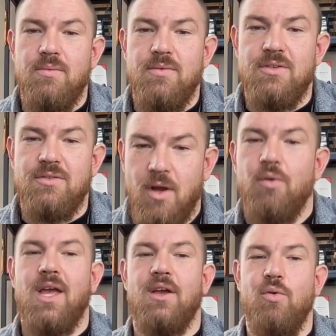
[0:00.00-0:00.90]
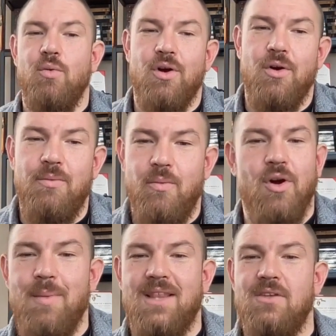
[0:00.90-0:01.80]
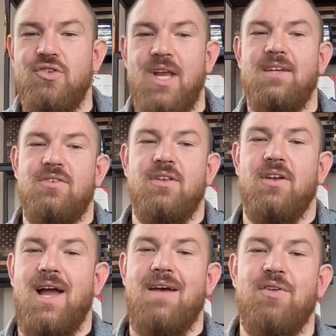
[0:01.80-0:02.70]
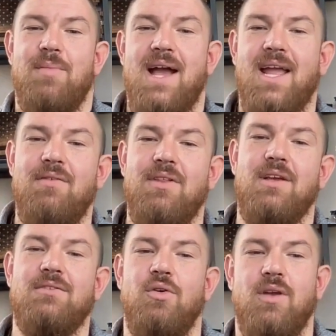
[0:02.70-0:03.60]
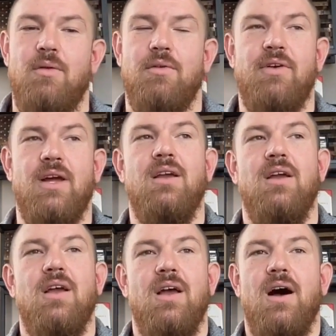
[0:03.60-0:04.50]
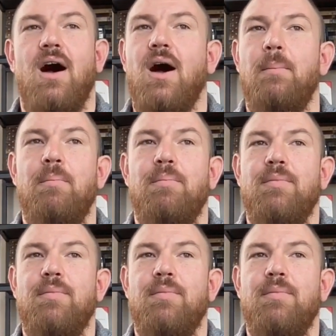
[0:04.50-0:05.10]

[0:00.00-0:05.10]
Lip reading: Just like, okay, cool, we'll go make this change, and then I'll have you back. Everything's okay. We're fine.